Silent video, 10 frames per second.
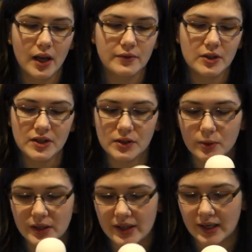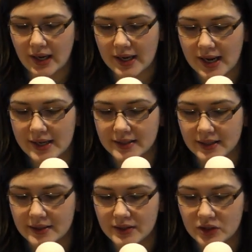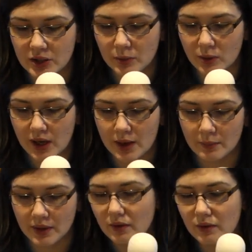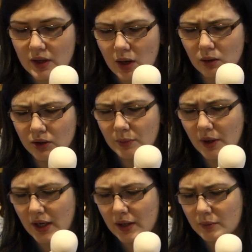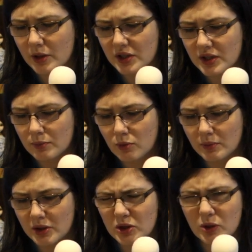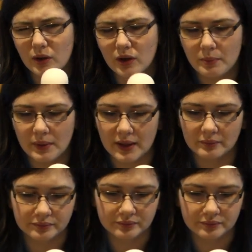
If you just order the Lily as is, she will come with the old body, which is more mature, but